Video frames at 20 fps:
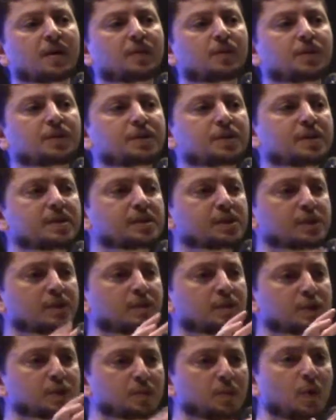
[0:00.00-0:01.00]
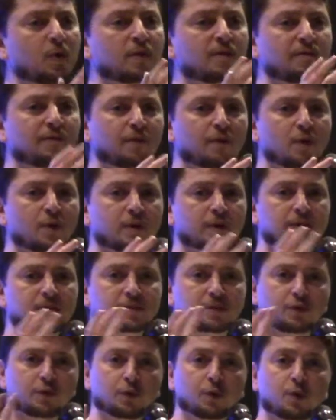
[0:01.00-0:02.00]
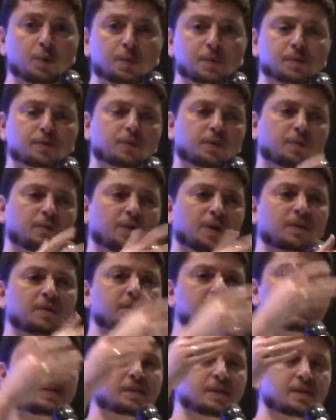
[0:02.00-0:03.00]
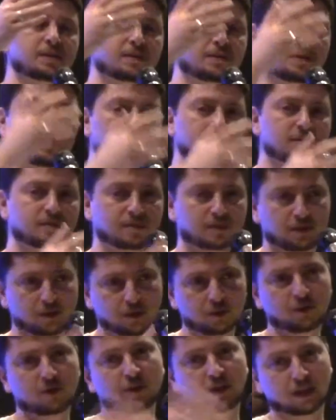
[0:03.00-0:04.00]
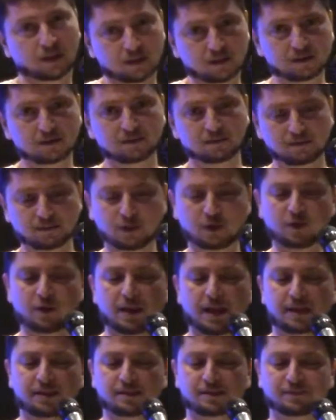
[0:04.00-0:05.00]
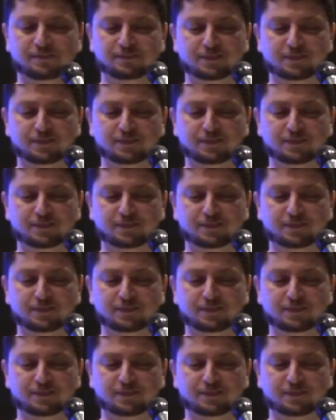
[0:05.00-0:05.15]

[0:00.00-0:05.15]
which is small focus groups with brothers, sisters, youth, and youthat.